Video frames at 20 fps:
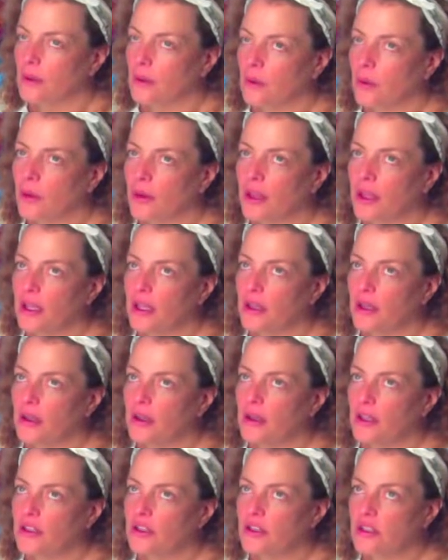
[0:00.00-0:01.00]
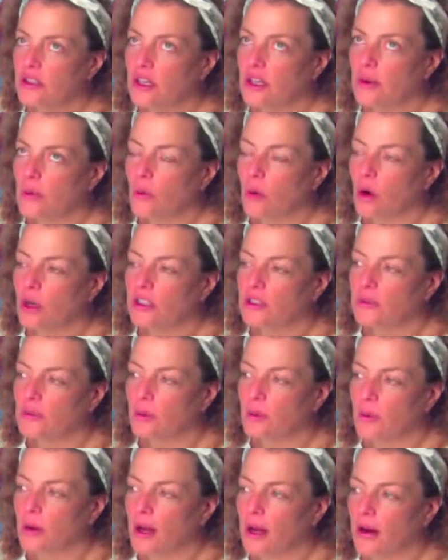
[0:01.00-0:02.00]
Well, they they just kind of walked him
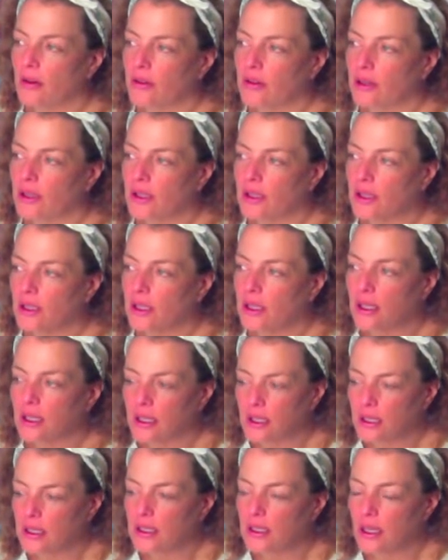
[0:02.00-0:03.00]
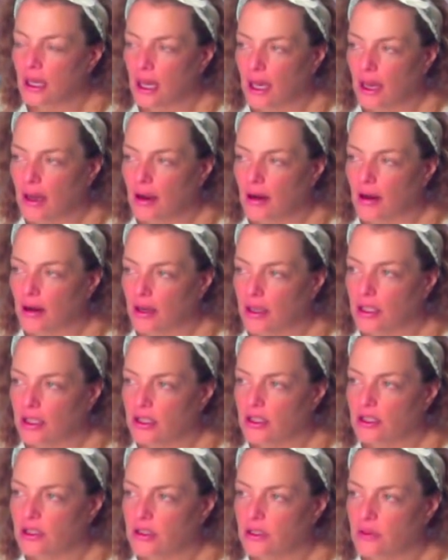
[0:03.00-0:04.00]
around. He didn't care. He
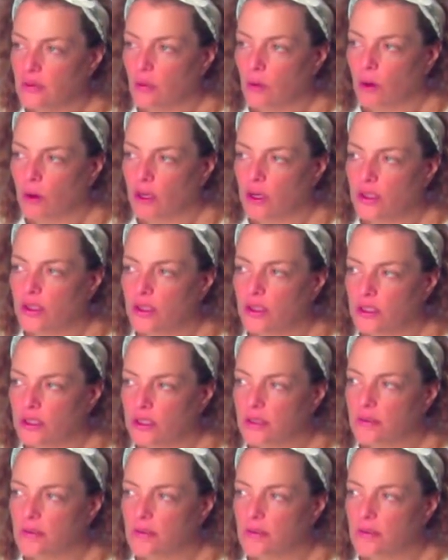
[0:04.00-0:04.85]
just wanted just to